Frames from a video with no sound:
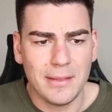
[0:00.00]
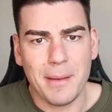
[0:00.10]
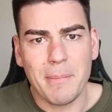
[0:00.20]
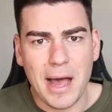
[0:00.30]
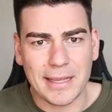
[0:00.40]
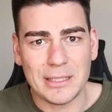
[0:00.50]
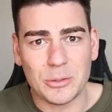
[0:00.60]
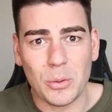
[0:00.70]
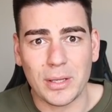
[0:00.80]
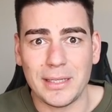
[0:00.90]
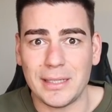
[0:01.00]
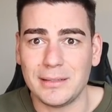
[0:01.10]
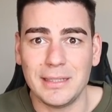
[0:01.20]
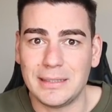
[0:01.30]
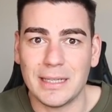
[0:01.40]
that mark he took, and
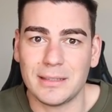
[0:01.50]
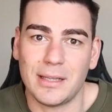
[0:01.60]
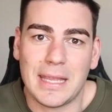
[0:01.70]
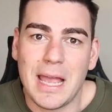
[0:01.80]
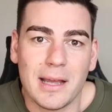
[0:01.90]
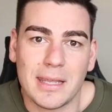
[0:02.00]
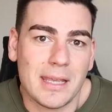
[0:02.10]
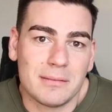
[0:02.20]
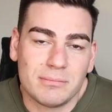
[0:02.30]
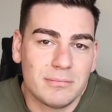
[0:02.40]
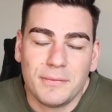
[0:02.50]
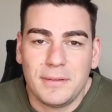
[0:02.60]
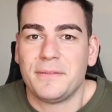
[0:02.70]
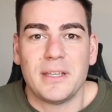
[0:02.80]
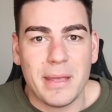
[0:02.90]
he, he does like he can't kick a
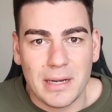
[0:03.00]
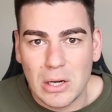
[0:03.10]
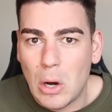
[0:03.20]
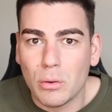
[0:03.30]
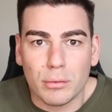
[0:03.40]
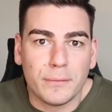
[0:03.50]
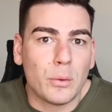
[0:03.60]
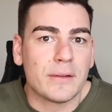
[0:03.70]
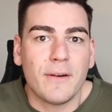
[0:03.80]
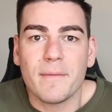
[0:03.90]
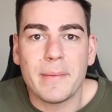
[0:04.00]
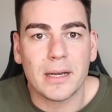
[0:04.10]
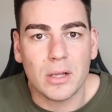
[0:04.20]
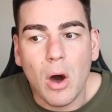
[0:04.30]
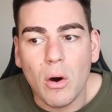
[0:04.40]
fifty metre goal or a forty-five
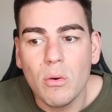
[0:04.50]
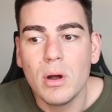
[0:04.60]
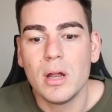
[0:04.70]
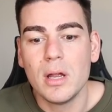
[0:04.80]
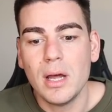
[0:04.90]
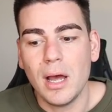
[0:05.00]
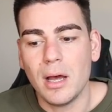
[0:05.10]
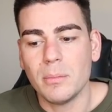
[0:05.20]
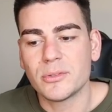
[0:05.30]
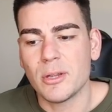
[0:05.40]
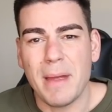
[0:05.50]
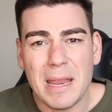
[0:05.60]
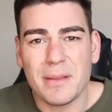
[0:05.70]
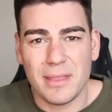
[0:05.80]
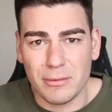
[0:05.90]
metre goal. Um, so
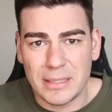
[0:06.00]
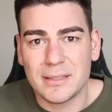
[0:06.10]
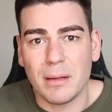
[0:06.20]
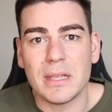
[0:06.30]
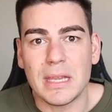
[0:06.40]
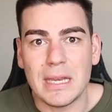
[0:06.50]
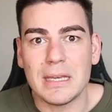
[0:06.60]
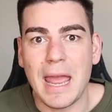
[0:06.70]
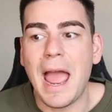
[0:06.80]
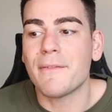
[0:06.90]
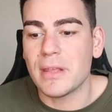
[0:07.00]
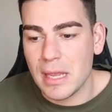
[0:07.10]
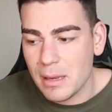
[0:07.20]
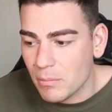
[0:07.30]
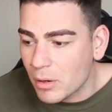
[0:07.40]
maybe there is something in having
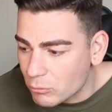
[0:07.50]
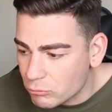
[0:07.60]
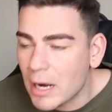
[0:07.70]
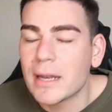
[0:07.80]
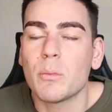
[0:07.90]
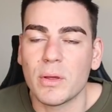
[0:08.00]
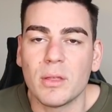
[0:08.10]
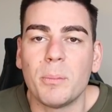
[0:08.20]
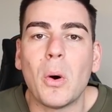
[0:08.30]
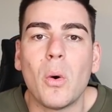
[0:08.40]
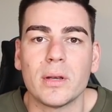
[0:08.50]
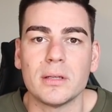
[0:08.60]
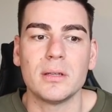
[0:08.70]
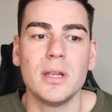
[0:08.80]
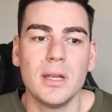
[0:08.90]
him running with the ball
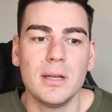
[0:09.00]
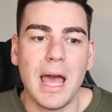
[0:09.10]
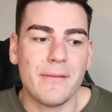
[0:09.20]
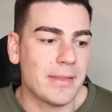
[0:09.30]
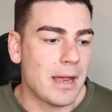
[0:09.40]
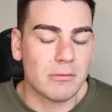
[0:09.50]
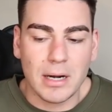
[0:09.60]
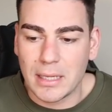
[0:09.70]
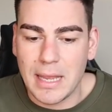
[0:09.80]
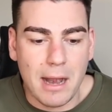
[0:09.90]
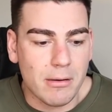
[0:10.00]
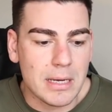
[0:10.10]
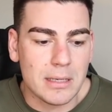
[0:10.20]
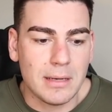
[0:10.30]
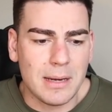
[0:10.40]
and having that run and
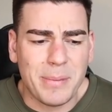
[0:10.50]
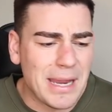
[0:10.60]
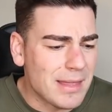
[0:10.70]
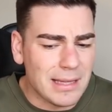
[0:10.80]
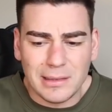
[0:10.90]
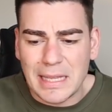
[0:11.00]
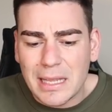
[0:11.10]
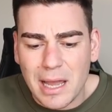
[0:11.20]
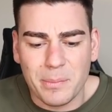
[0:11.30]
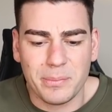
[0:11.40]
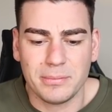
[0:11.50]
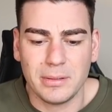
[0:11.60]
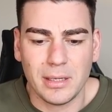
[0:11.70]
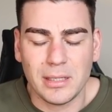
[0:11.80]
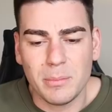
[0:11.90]
carry and, and being that link up
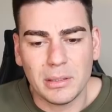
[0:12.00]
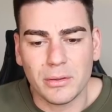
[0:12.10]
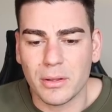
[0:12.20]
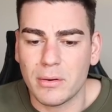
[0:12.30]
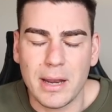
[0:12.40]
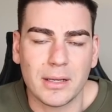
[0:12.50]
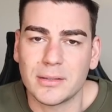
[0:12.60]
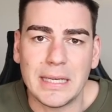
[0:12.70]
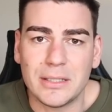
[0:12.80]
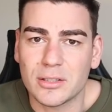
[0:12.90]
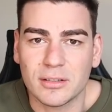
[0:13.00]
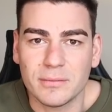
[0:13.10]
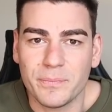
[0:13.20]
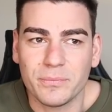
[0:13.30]
in the middle of the ground, because he just,